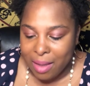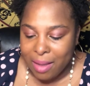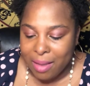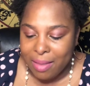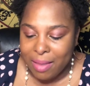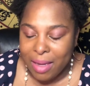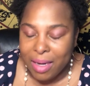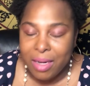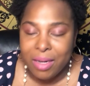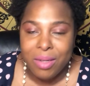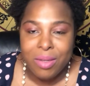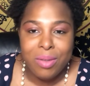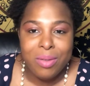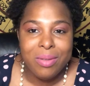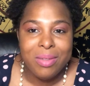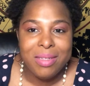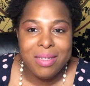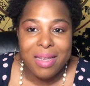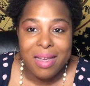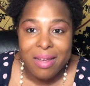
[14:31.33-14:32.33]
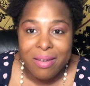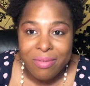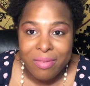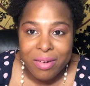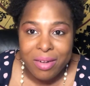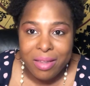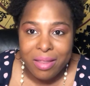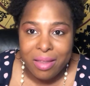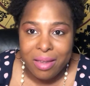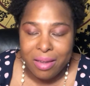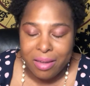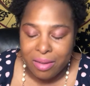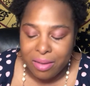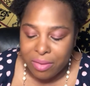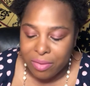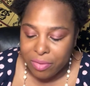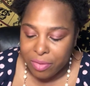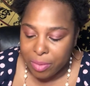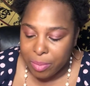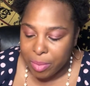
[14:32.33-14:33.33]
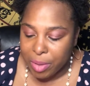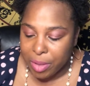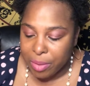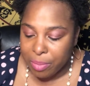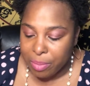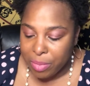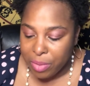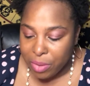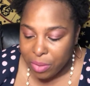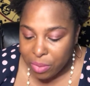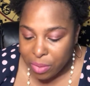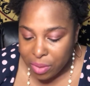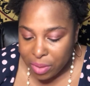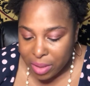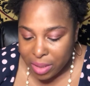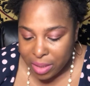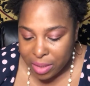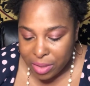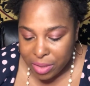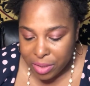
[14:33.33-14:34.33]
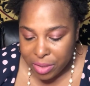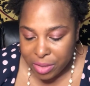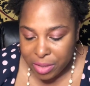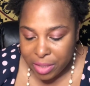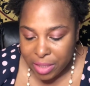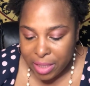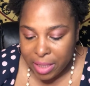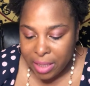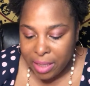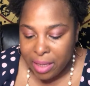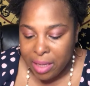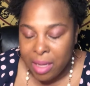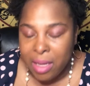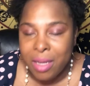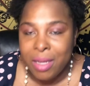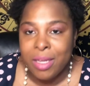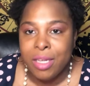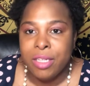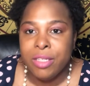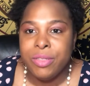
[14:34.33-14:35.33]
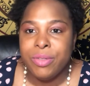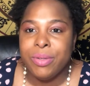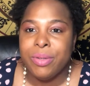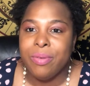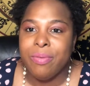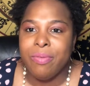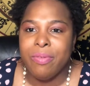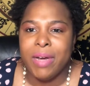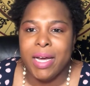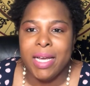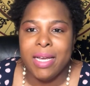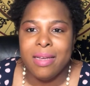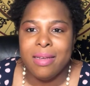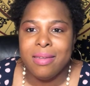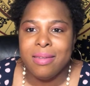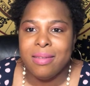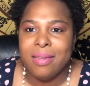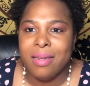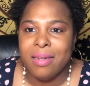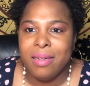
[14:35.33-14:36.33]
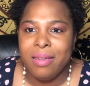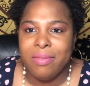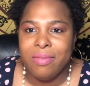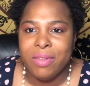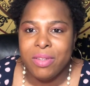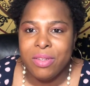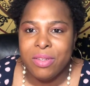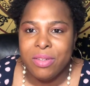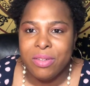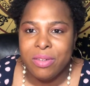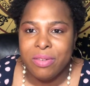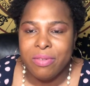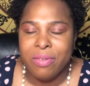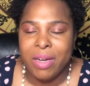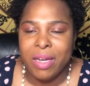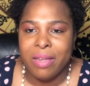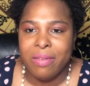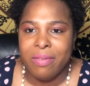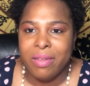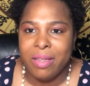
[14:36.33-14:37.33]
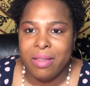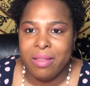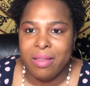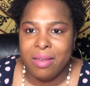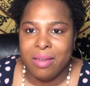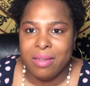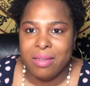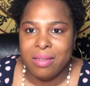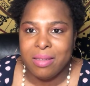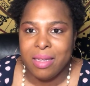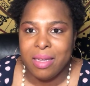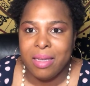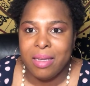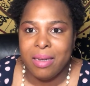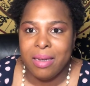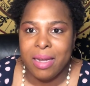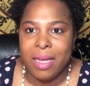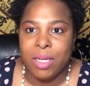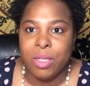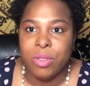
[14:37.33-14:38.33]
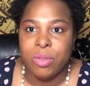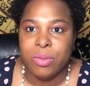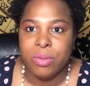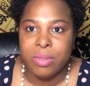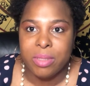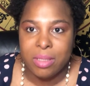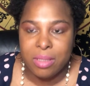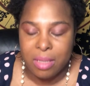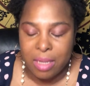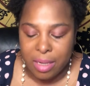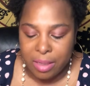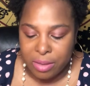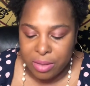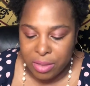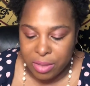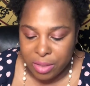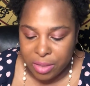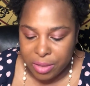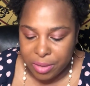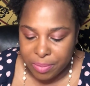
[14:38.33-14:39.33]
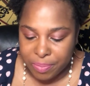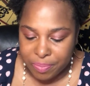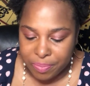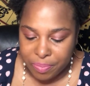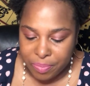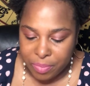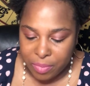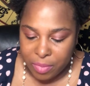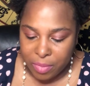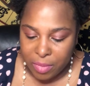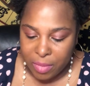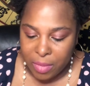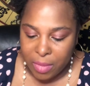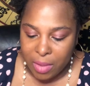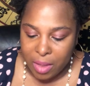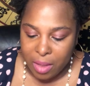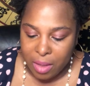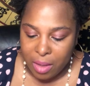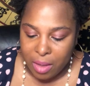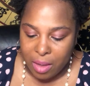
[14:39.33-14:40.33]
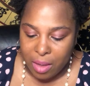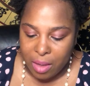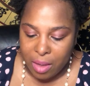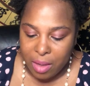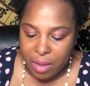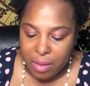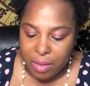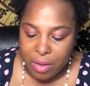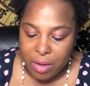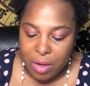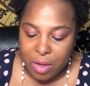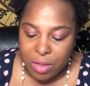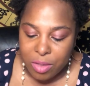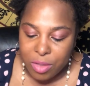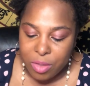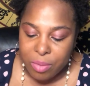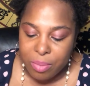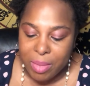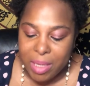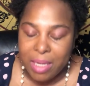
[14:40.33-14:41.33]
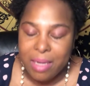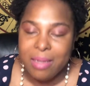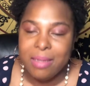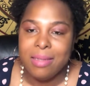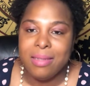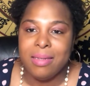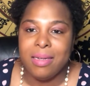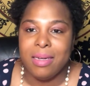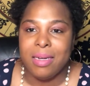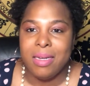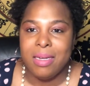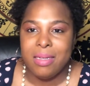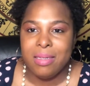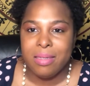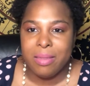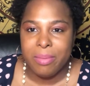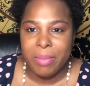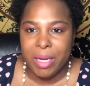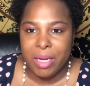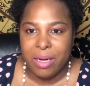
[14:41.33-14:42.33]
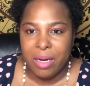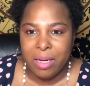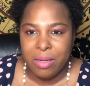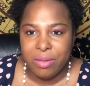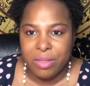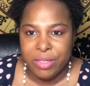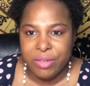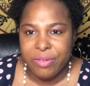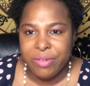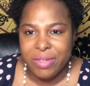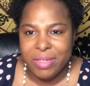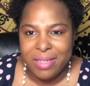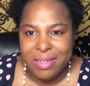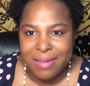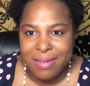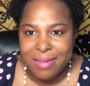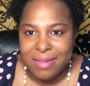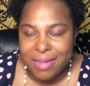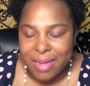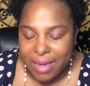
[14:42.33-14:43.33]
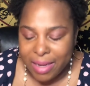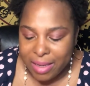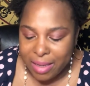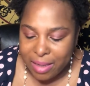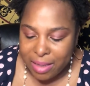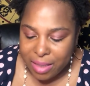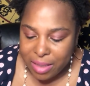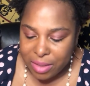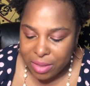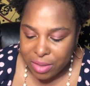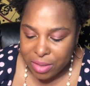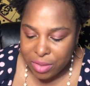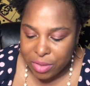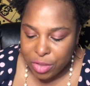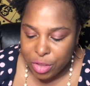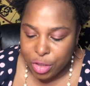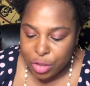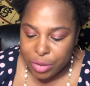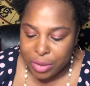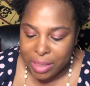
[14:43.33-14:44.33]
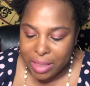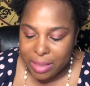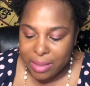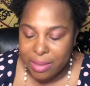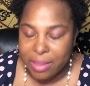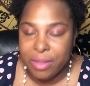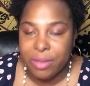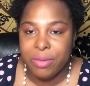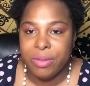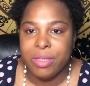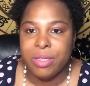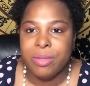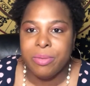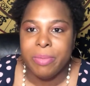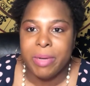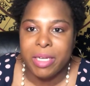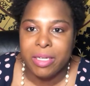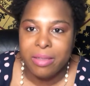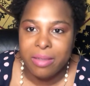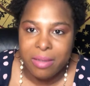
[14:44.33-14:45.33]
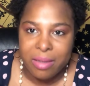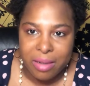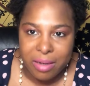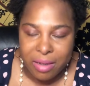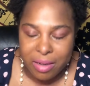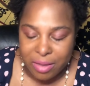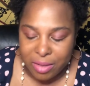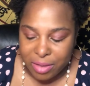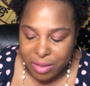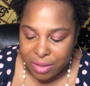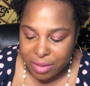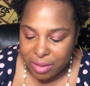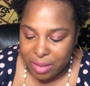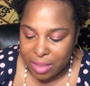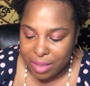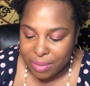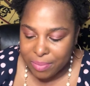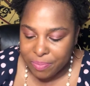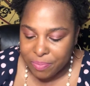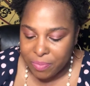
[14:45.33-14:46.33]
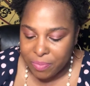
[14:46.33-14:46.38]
That includes everything from communal history to advice on even surviving things like a natural disaster. There are also many studies about how different societies treat and respect their elderly.